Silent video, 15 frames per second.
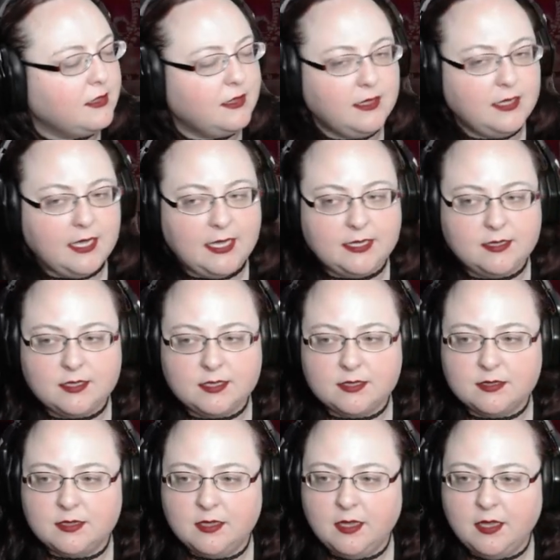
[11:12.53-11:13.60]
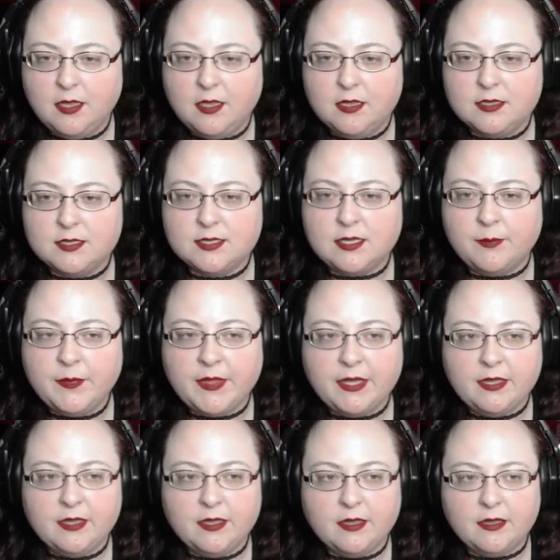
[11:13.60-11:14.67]
that's
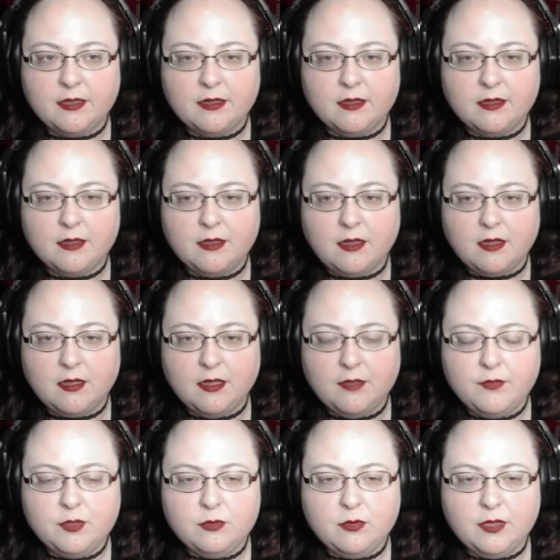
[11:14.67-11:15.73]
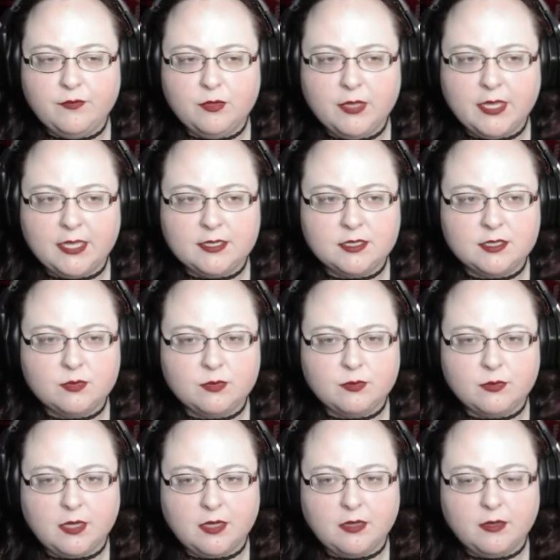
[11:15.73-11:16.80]
something, if you get,
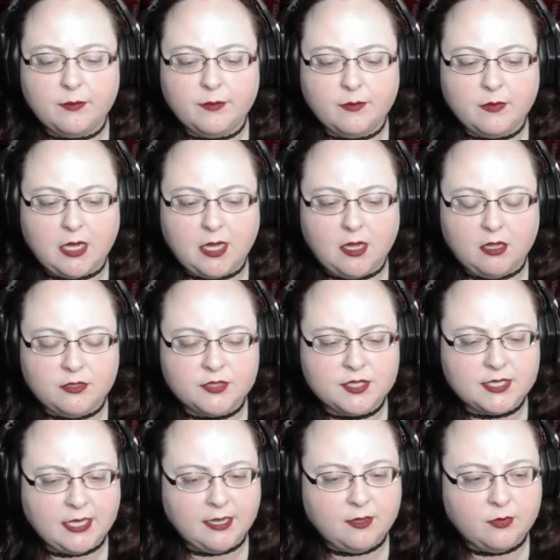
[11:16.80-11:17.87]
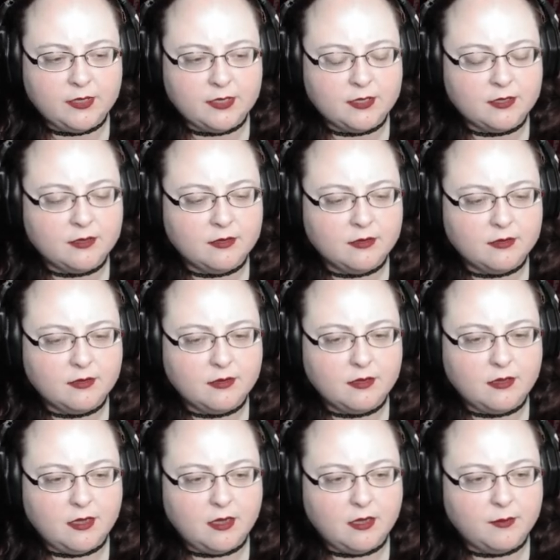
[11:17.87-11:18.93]
Ald Sanguine,
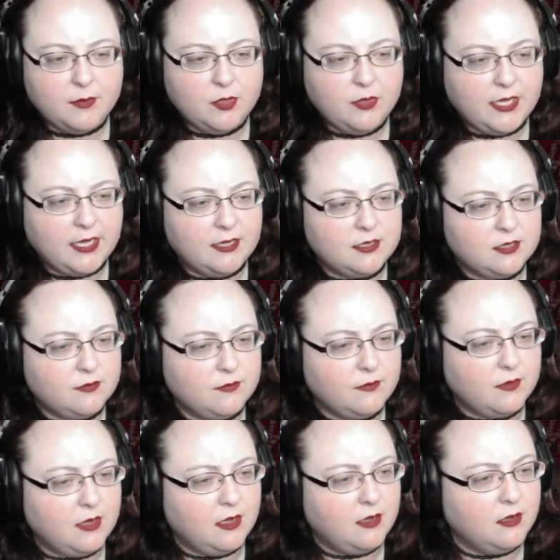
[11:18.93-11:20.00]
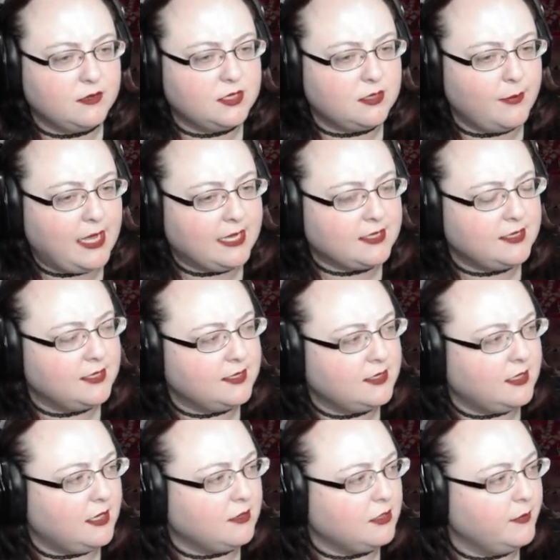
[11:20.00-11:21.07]
you get, some access to
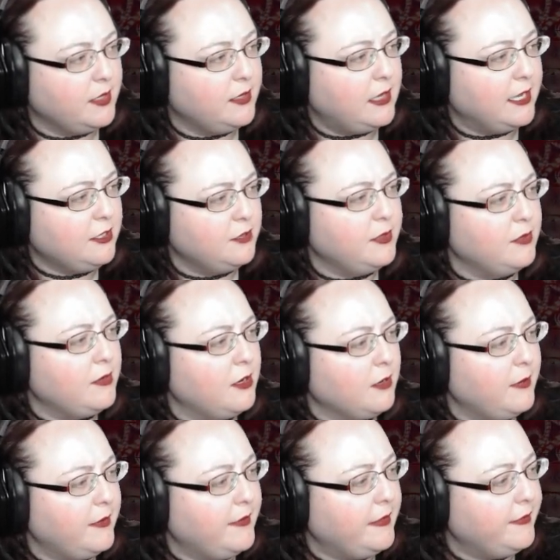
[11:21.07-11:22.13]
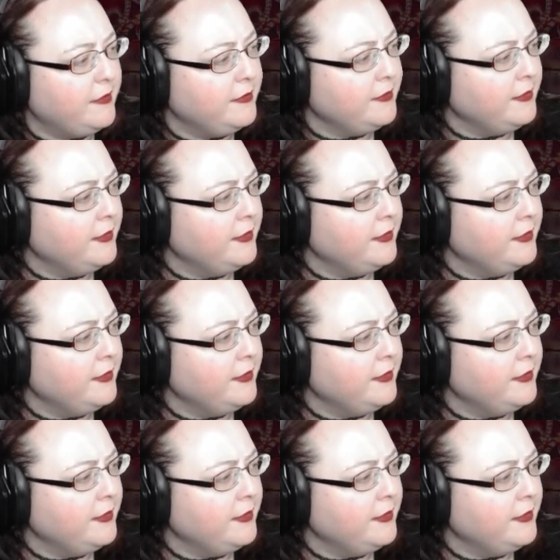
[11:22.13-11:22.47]
alchemy. I could be wrong about that though.